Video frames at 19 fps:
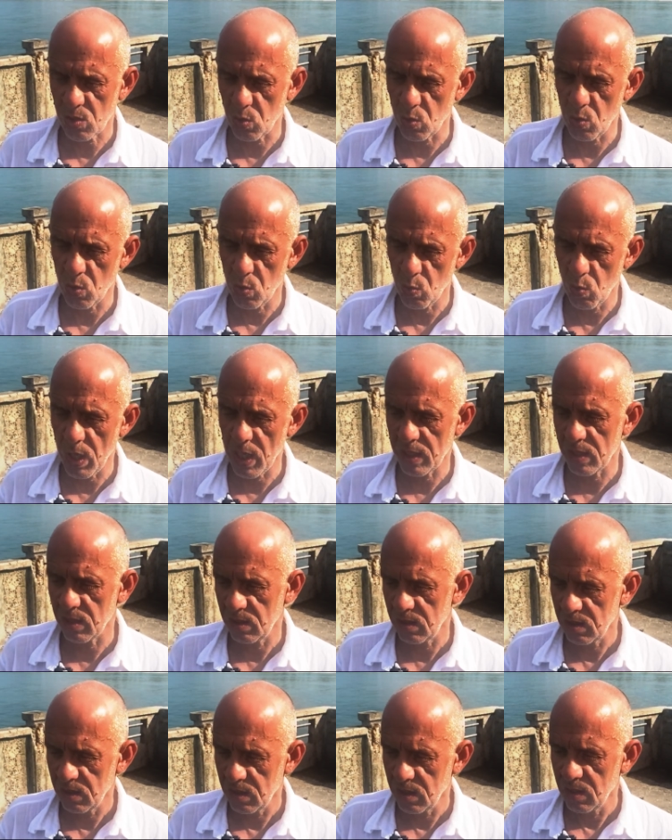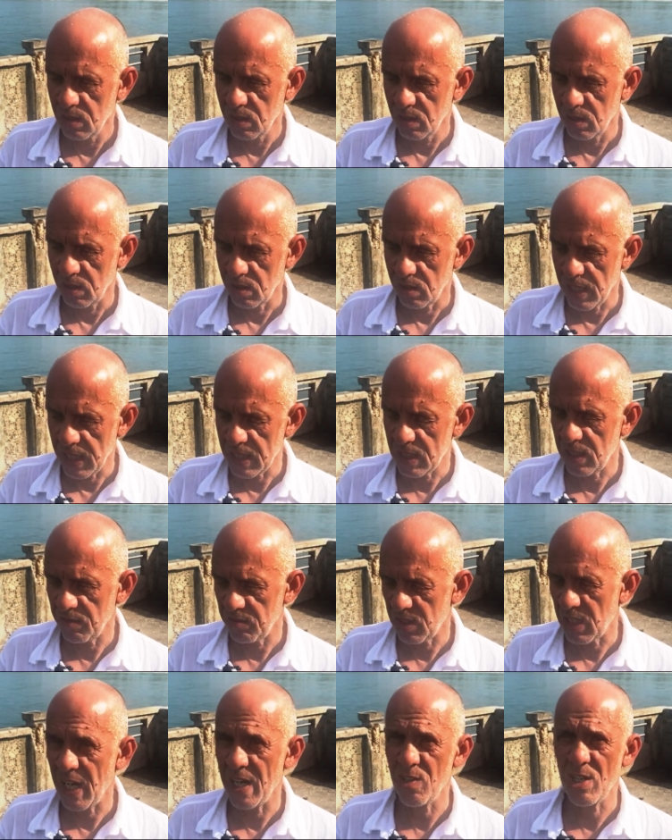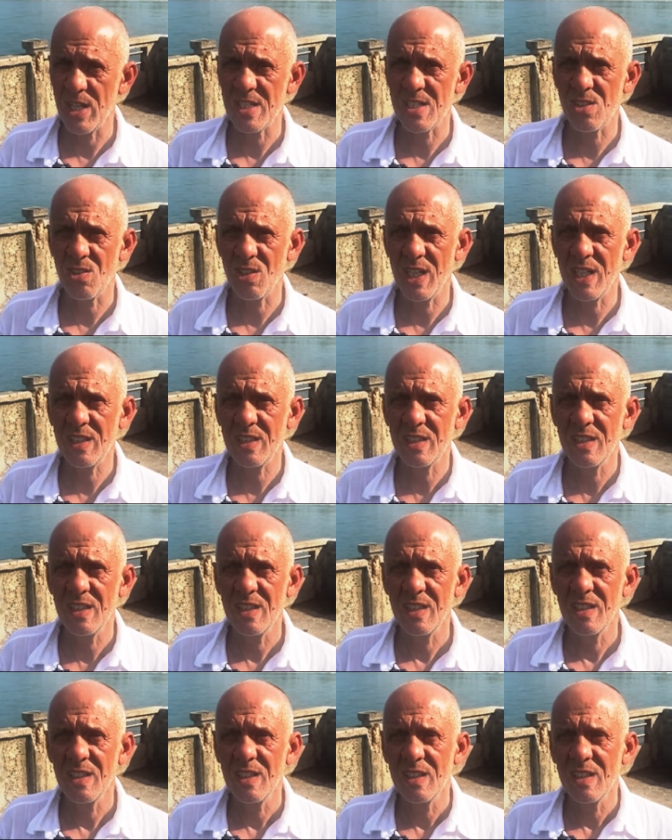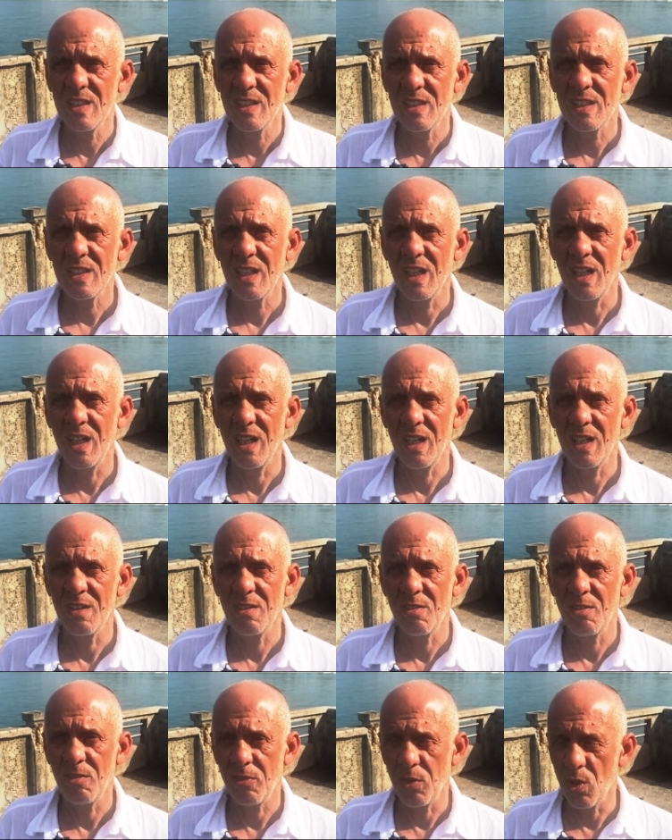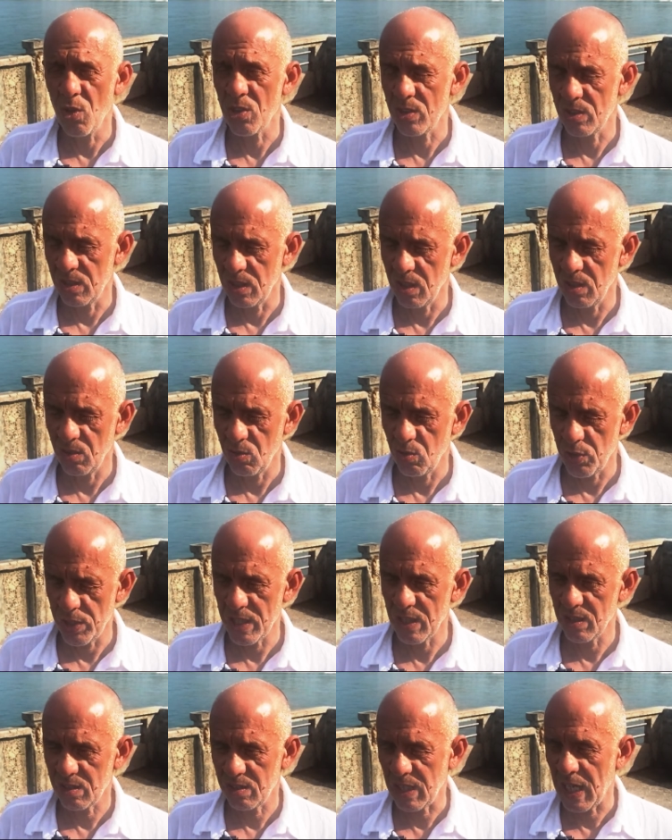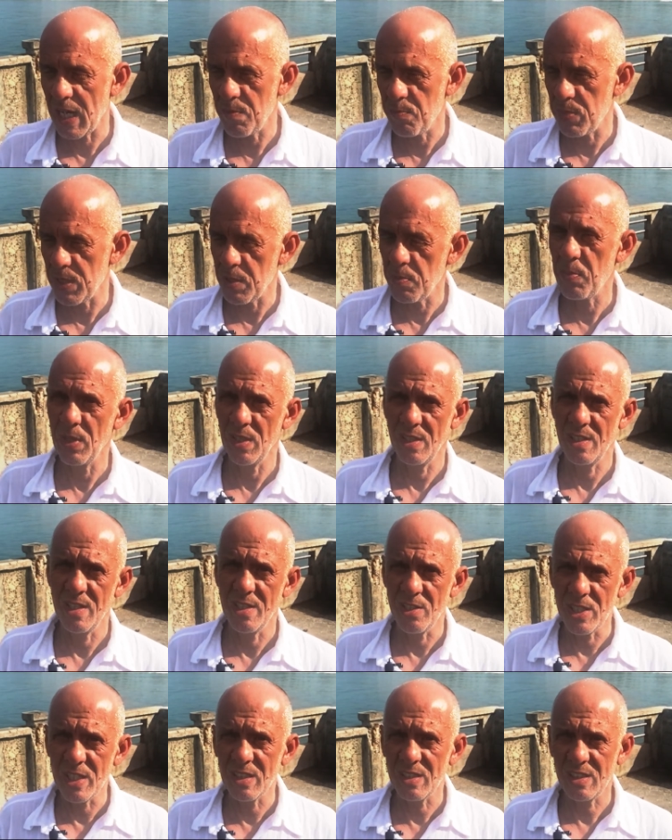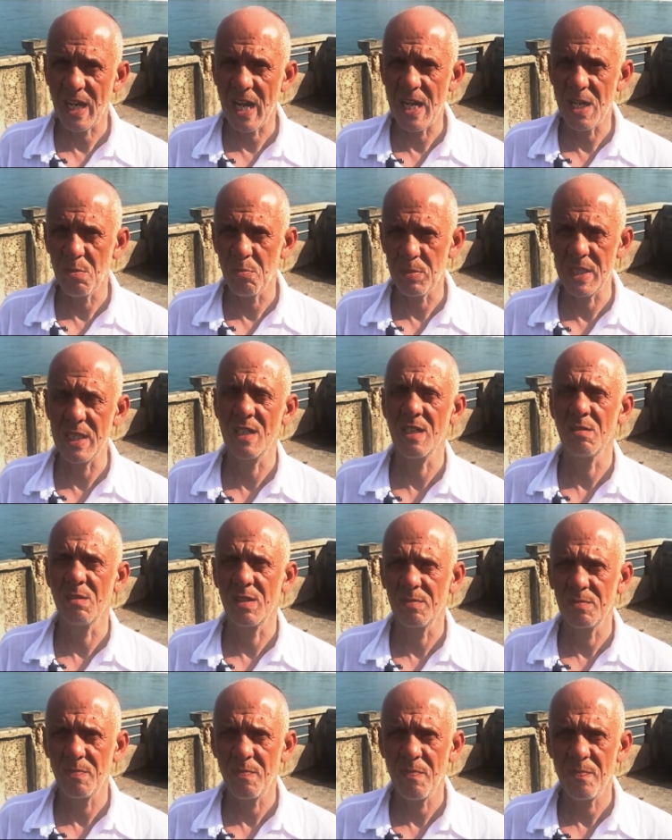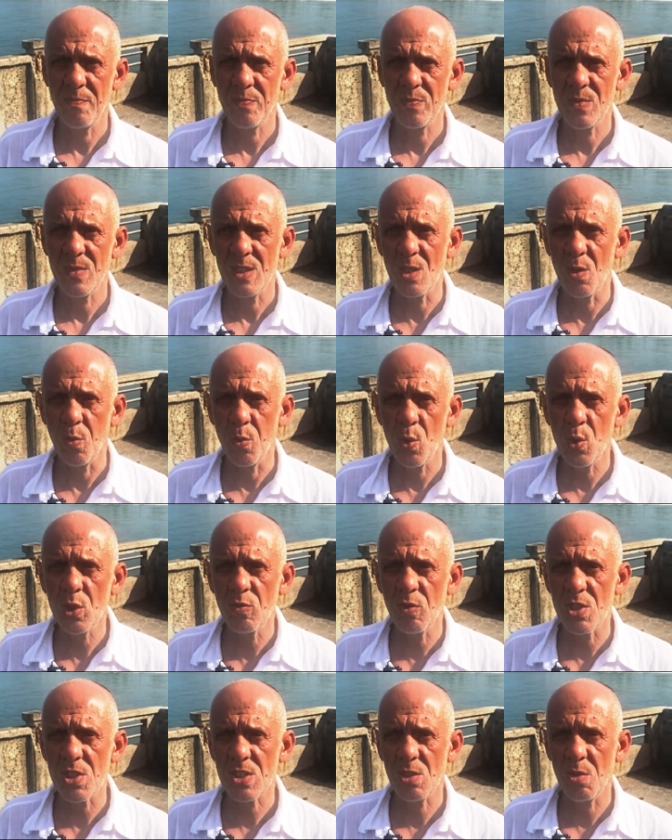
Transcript: to one native Thai restaurant for the real Thai people and real Thai meal. The food was